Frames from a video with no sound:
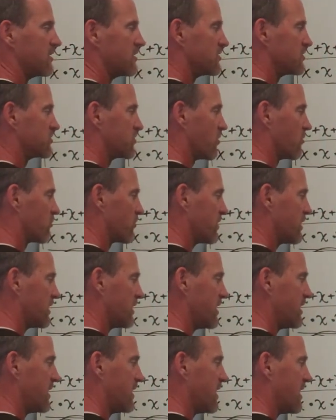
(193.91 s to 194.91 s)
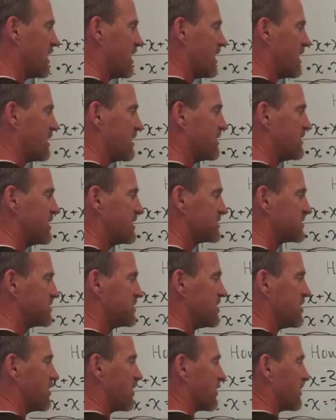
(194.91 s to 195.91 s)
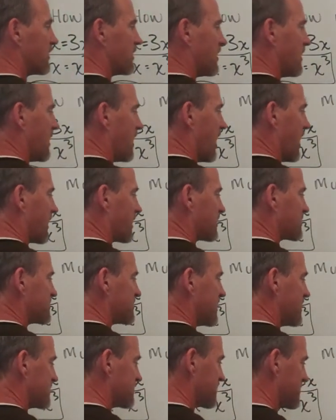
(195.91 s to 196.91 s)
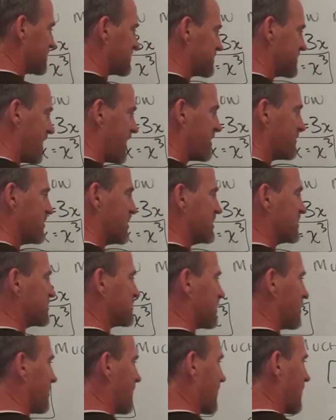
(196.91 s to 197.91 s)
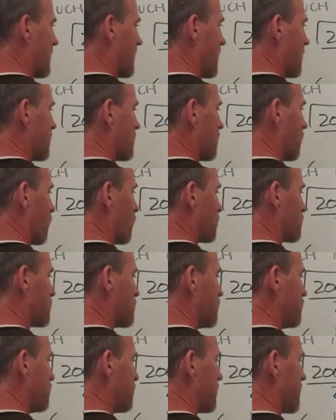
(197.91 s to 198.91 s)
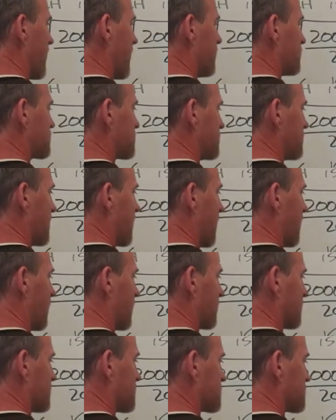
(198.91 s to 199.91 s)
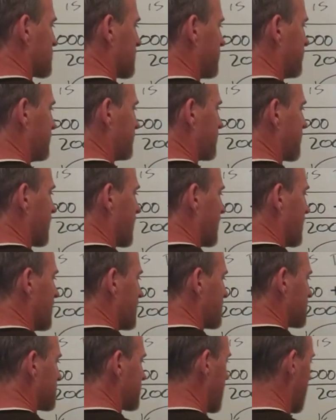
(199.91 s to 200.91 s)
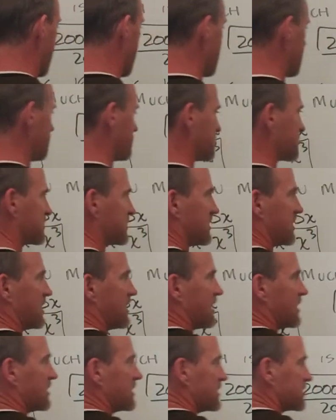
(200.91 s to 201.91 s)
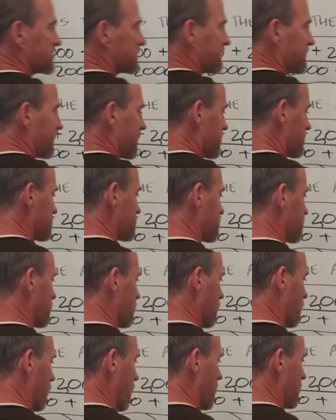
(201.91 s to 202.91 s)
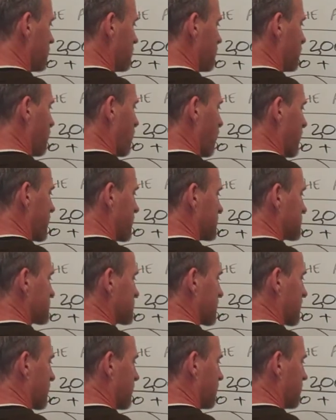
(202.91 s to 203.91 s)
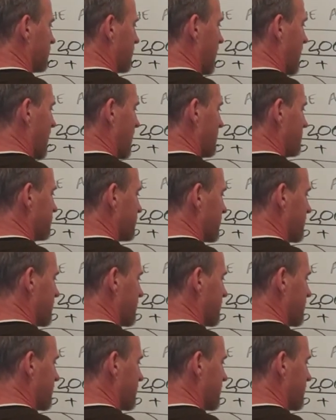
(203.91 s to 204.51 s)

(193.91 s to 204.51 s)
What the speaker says: So really, this year, I could say is the same as $2,000 times this first 1.05